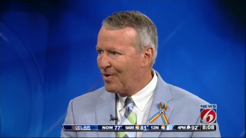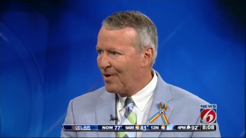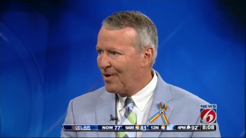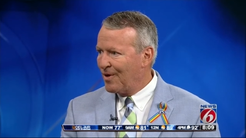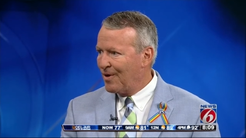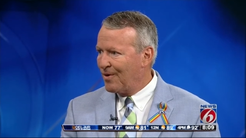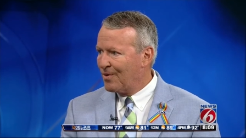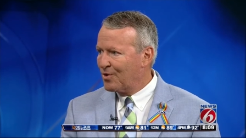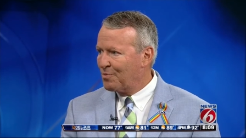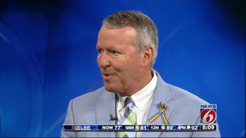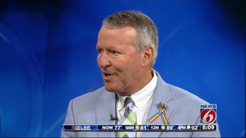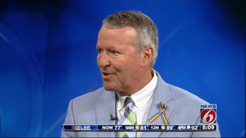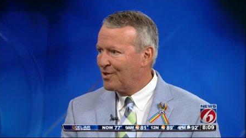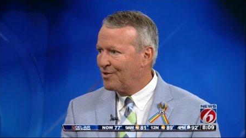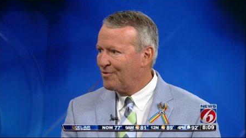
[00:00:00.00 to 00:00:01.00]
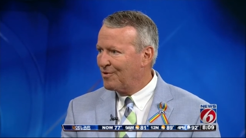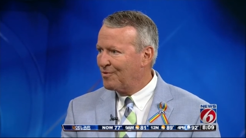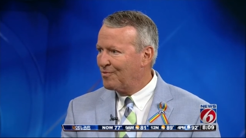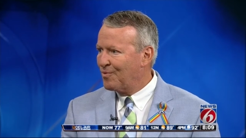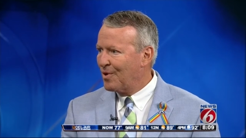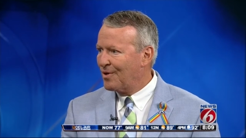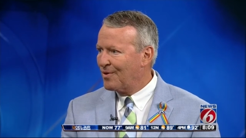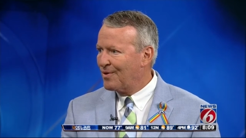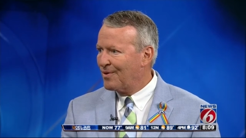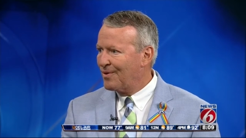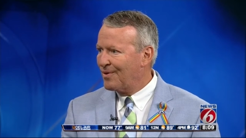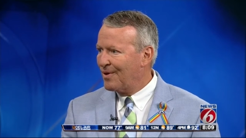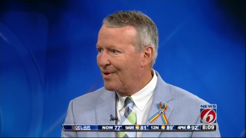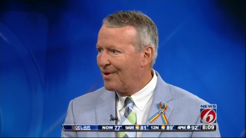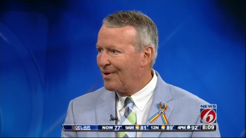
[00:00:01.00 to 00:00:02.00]
irrespective of what
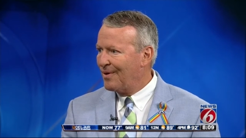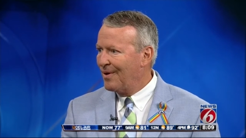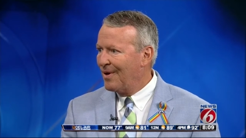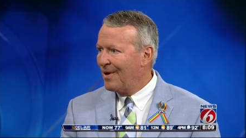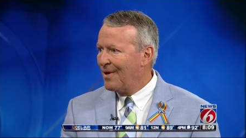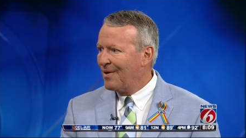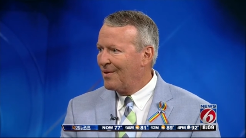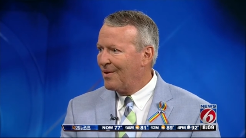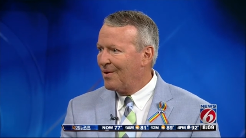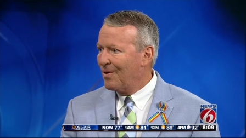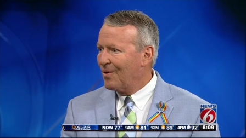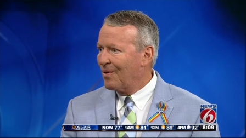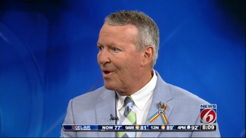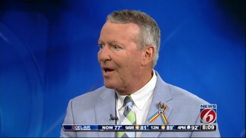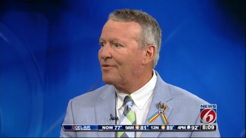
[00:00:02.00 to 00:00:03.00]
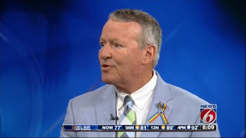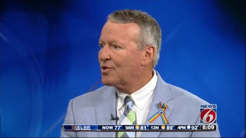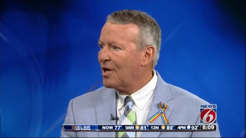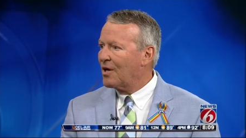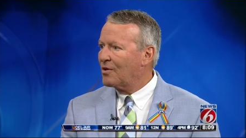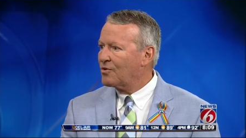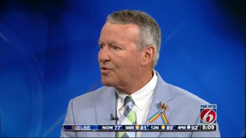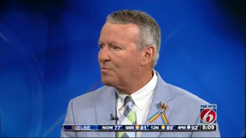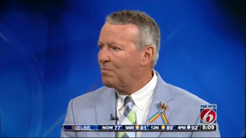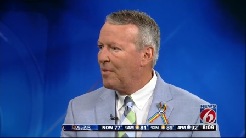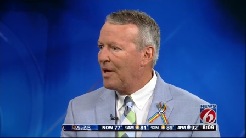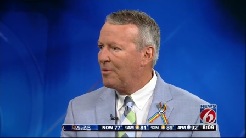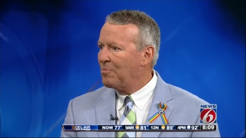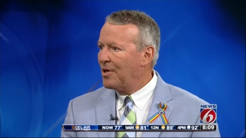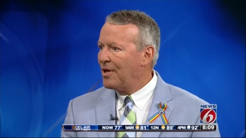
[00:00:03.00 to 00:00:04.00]
their their lifestyles
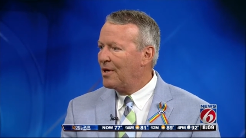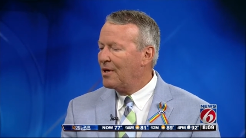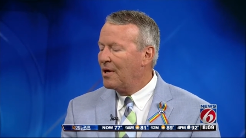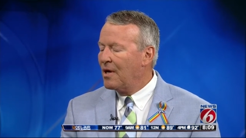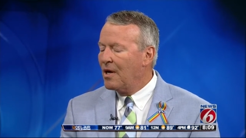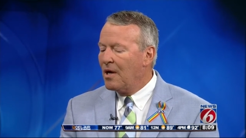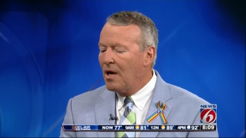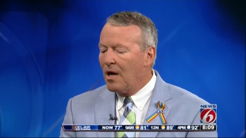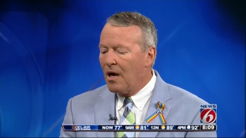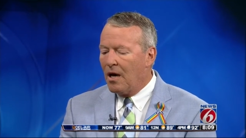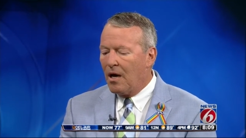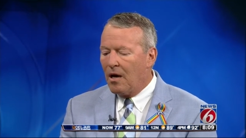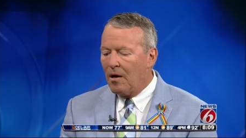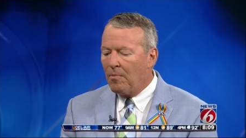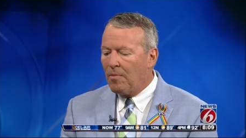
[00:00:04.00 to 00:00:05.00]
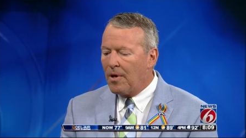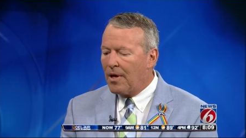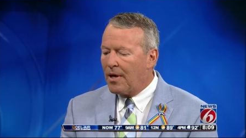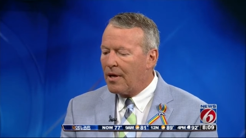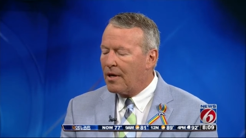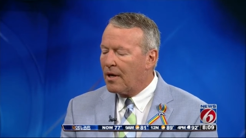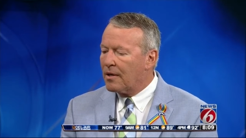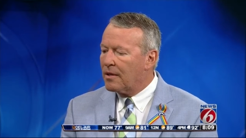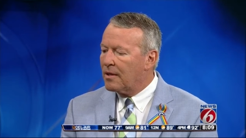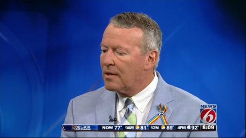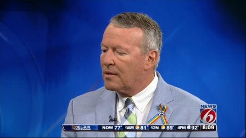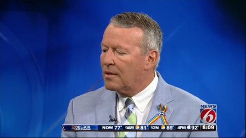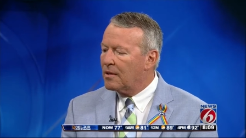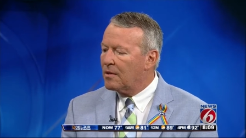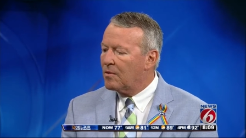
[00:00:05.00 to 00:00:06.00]
may be. Um, and I
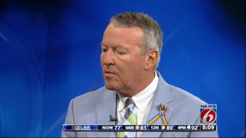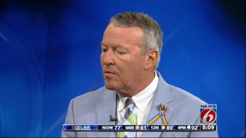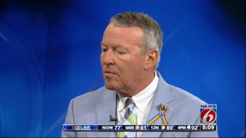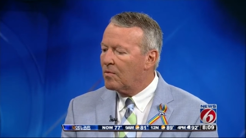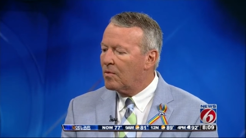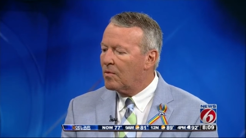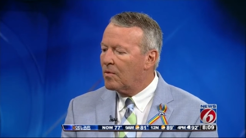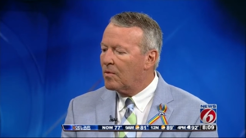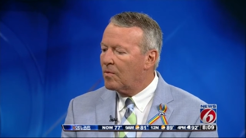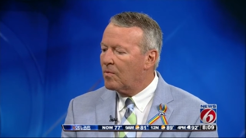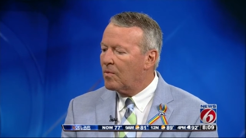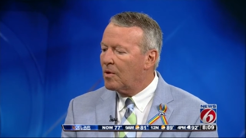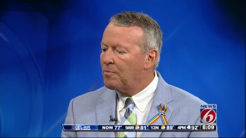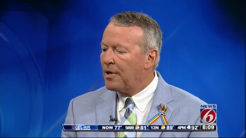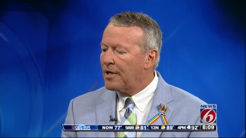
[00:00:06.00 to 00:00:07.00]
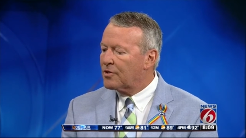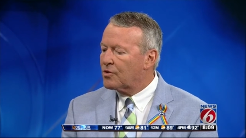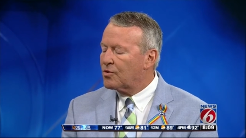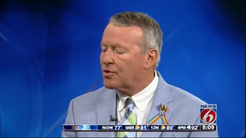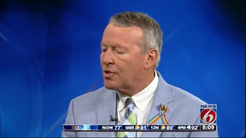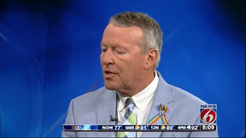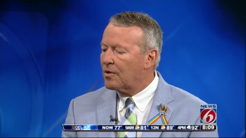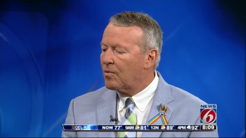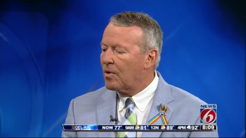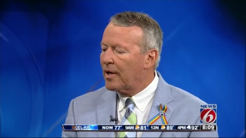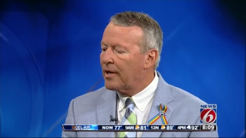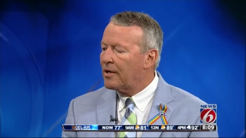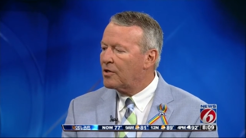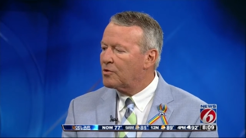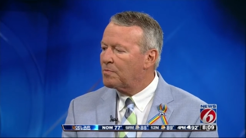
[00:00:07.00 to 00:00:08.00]
think that one pastor said
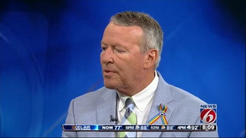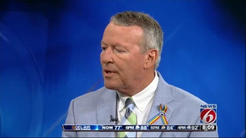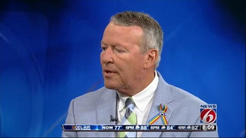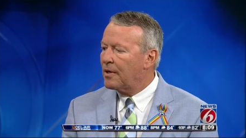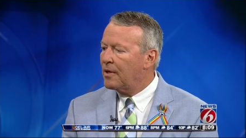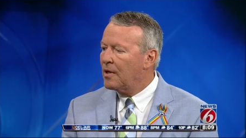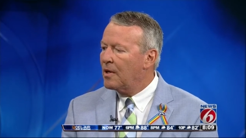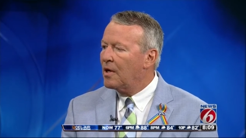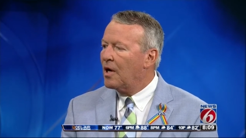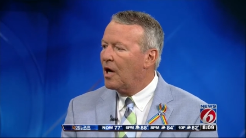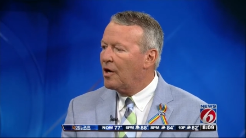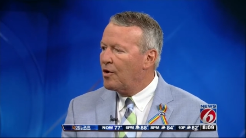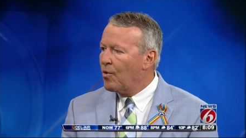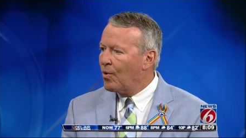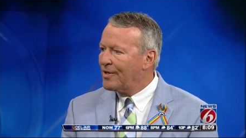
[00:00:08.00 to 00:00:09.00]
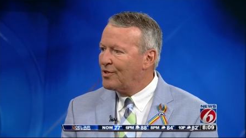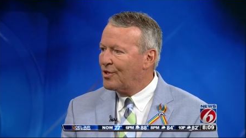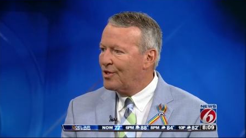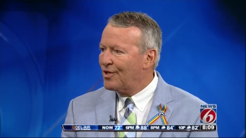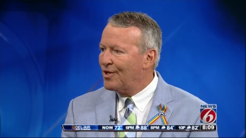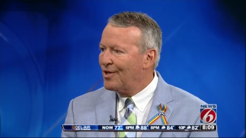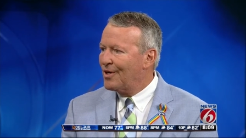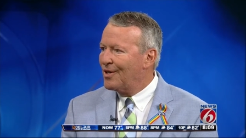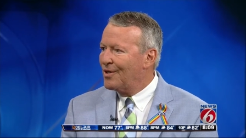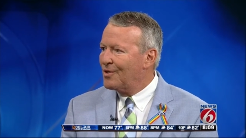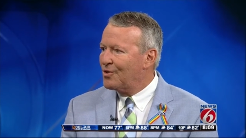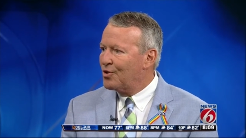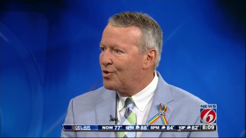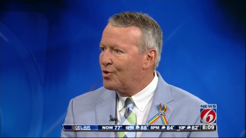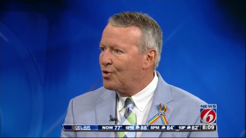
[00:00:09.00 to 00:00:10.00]
Orlando's been anointed
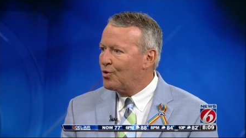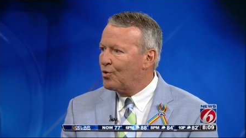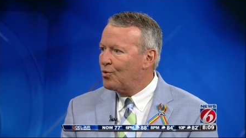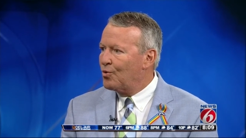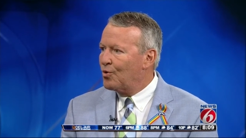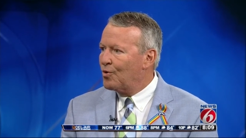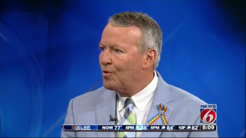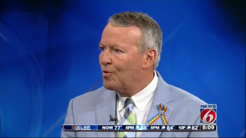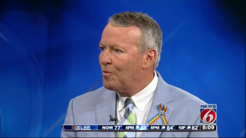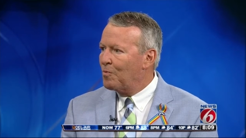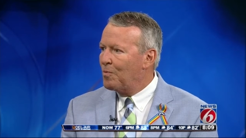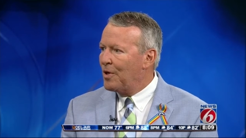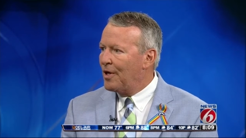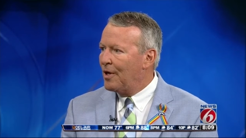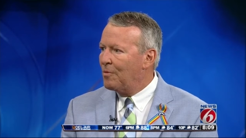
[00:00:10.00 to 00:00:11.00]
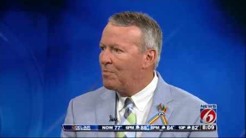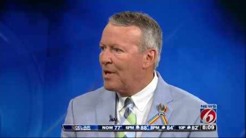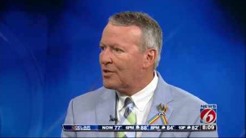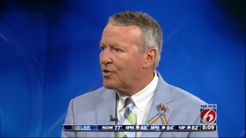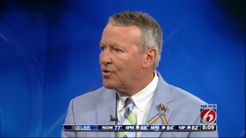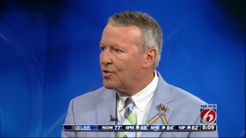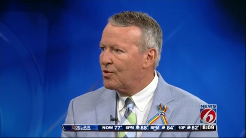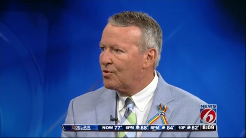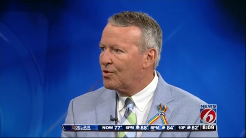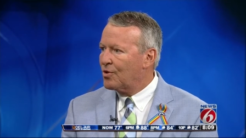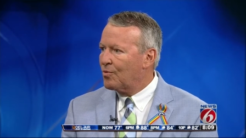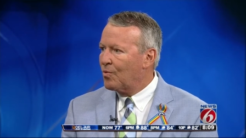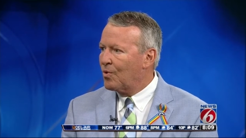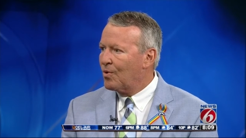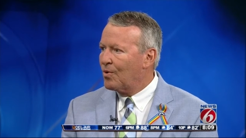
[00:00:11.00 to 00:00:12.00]
to be a messenger to
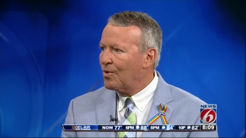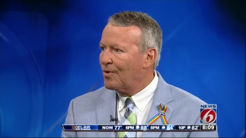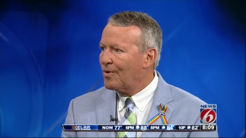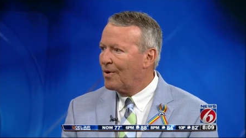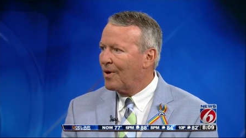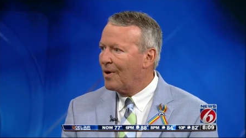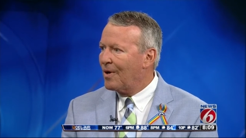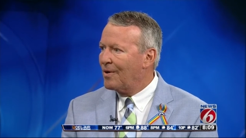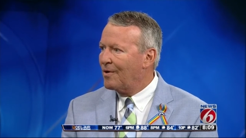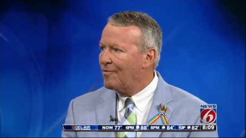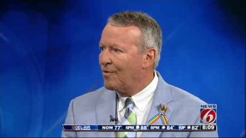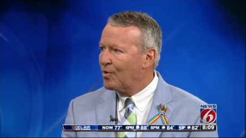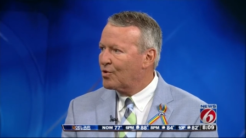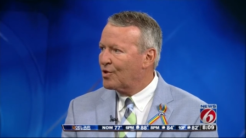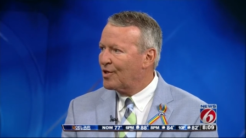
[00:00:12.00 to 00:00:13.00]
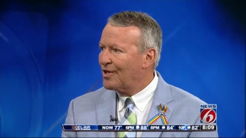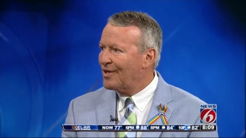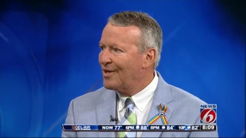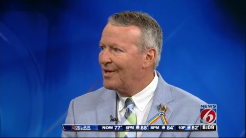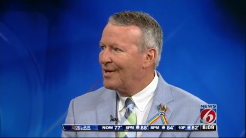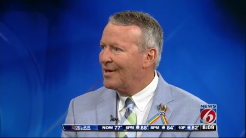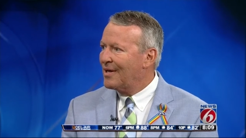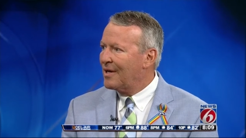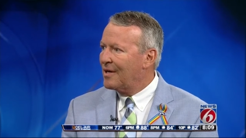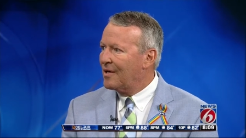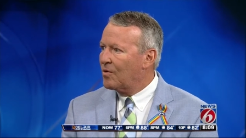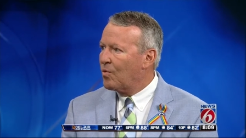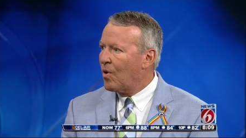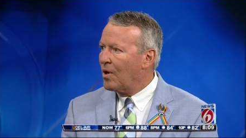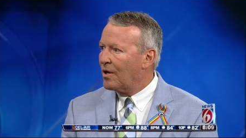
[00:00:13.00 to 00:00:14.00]
the world on diversity and
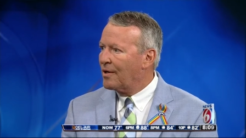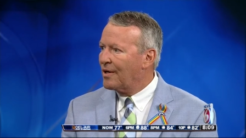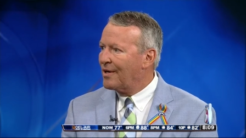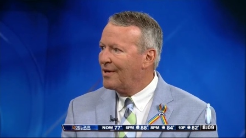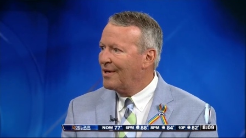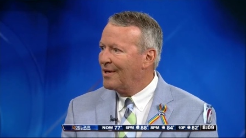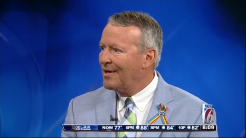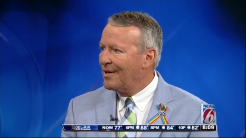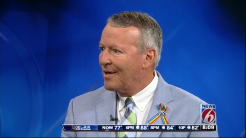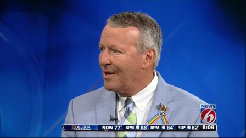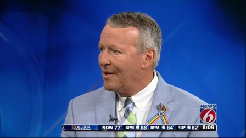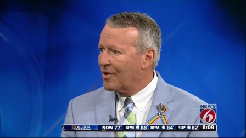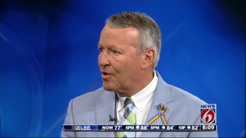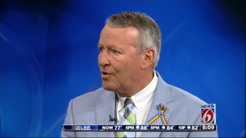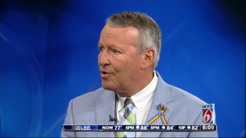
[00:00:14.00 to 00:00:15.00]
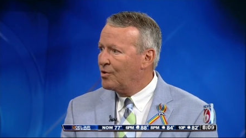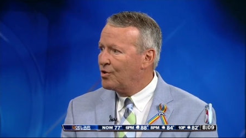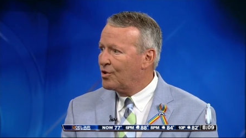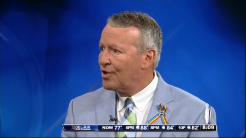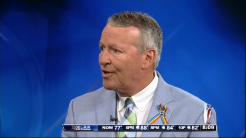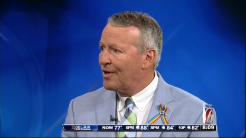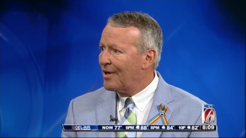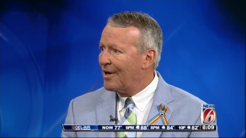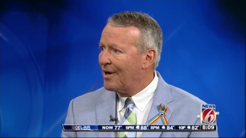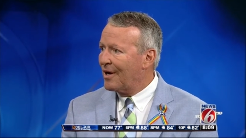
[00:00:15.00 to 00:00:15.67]
equality and inclusion, and I